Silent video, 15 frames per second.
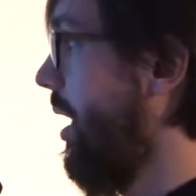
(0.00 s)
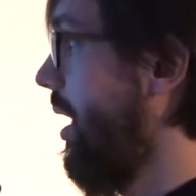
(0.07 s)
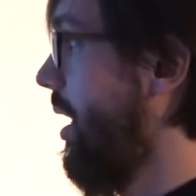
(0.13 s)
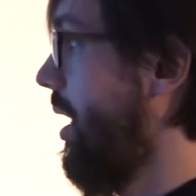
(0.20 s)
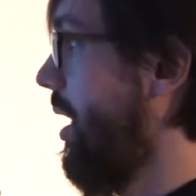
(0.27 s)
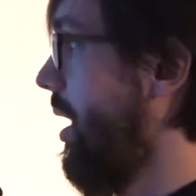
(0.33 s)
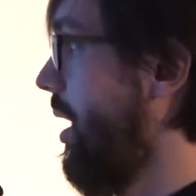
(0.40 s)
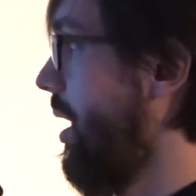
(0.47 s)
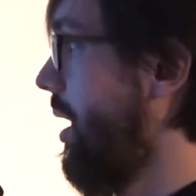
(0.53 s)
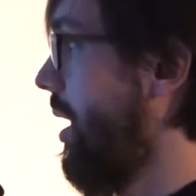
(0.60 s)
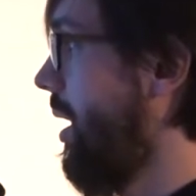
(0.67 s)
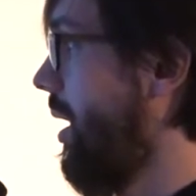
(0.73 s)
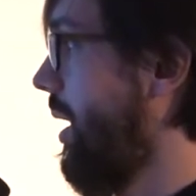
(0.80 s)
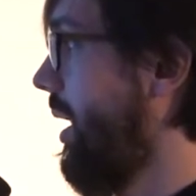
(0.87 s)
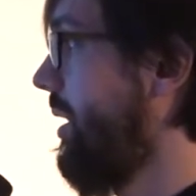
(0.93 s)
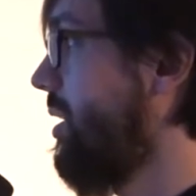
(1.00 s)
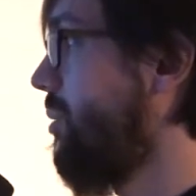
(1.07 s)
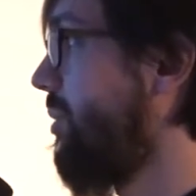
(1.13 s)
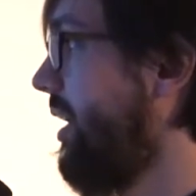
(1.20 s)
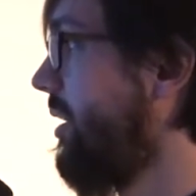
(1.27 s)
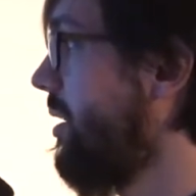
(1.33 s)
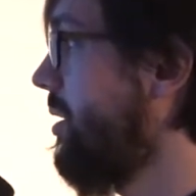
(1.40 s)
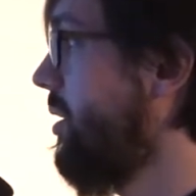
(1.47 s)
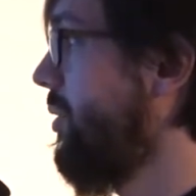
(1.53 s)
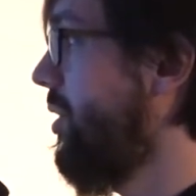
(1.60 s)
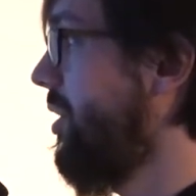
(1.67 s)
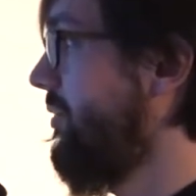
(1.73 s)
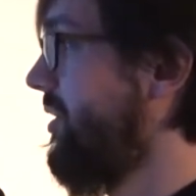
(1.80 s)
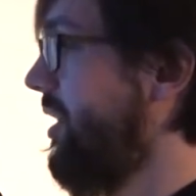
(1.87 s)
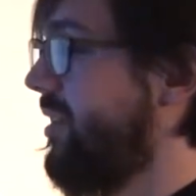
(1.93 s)
And the main clue
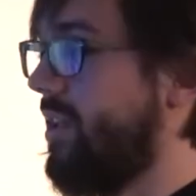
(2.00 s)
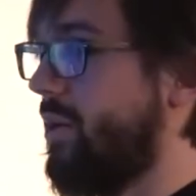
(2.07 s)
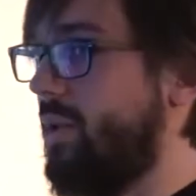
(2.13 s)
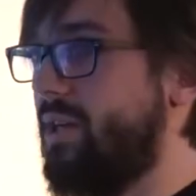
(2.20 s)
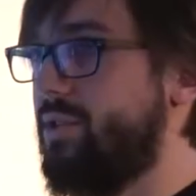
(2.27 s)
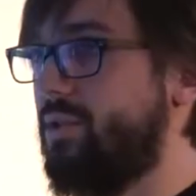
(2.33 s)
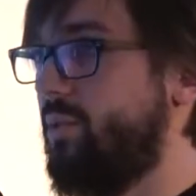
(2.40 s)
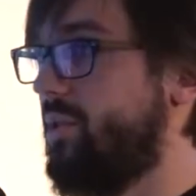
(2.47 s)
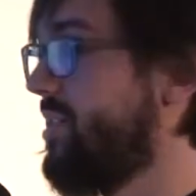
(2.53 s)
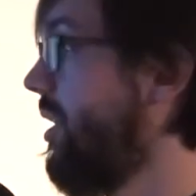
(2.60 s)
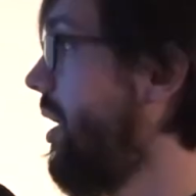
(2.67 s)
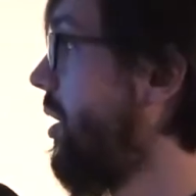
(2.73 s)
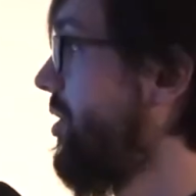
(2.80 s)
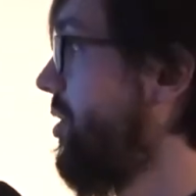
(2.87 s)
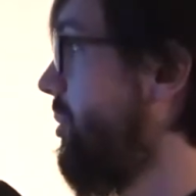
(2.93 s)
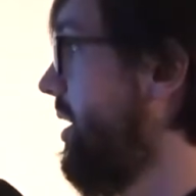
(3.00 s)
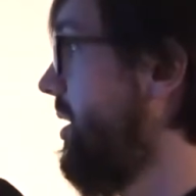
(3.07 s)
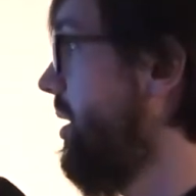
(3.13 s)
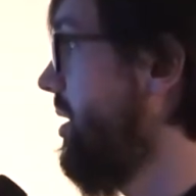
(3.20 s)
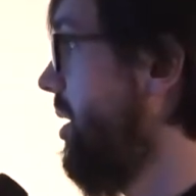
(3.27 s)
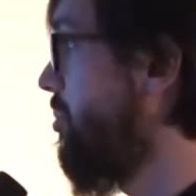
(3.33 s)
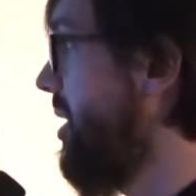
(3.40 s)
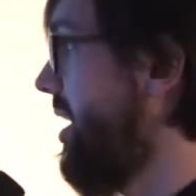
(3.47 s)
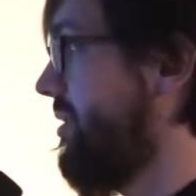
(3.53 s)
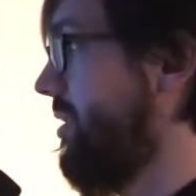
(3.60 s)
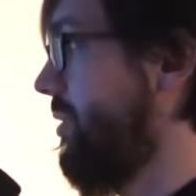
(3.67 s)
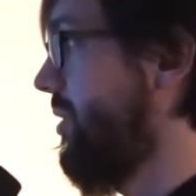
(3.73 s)
of the integration was to automatically pass the